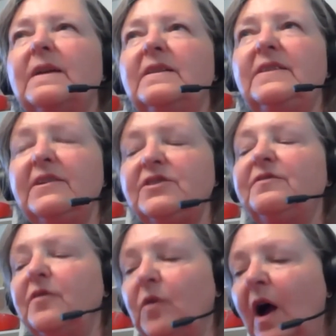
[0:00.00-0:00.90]
there's a
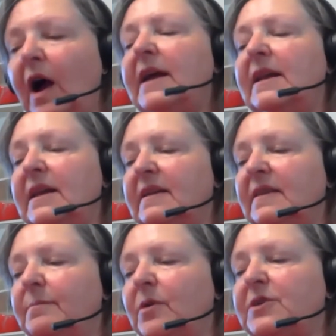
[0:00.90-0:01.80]
variety in
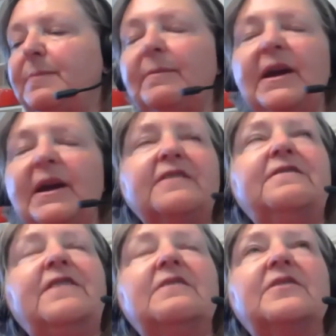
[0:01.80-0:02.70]
the books, but my other
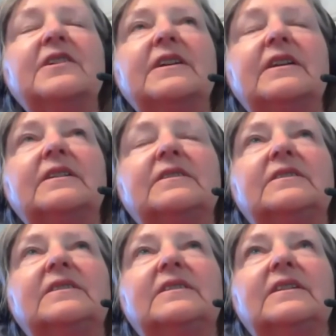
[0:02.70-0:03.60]
favorite
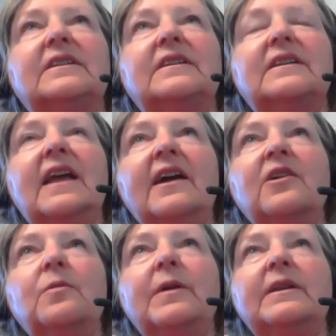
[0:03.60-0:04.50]

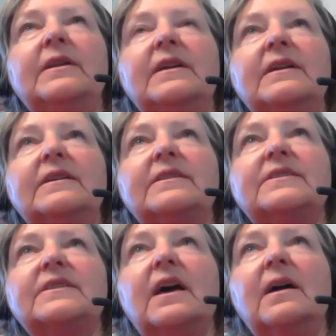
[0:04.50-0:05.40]
heroine
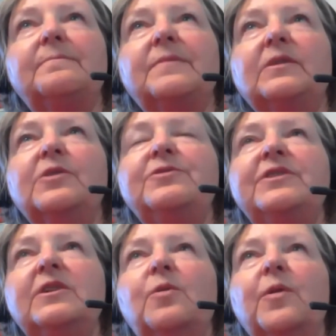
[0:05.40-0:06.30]
is
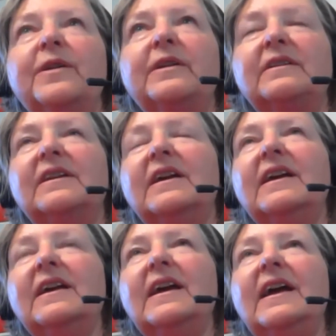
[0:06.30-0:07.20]
Lucy Gordon.
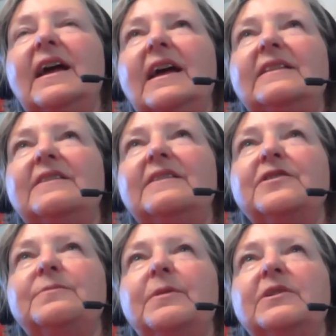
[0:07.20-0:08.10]
And the
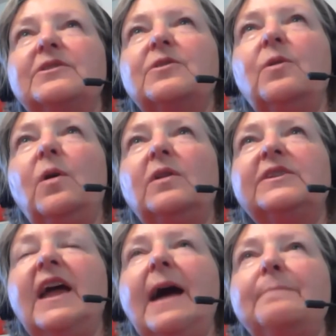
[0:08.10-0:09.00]
first book is called
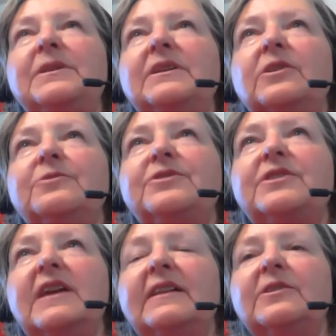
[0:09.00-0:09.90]
Captain
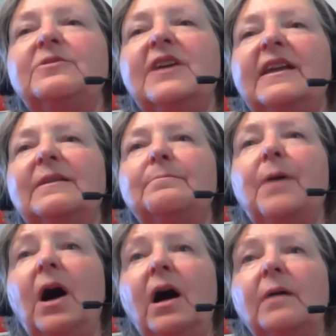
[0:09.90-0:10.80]
Lucy and Lieutenant
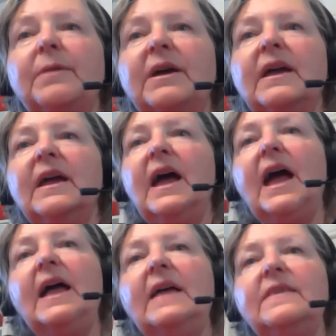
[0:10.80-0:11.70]
Bob.
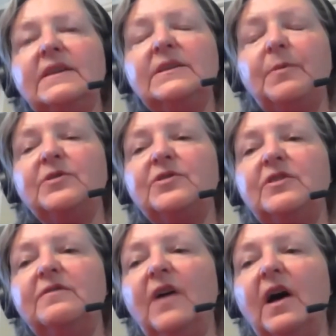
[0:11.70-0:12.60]
And these books are
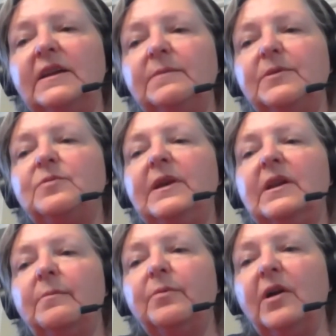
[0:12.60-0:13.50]
divided between
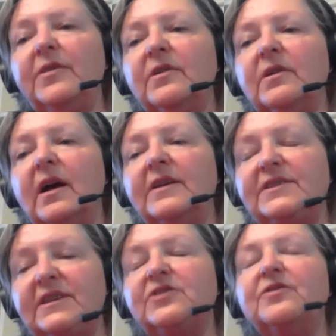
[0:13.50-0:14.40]
a
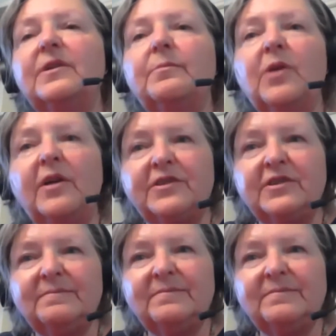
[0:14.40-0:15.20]
sister, and a brother.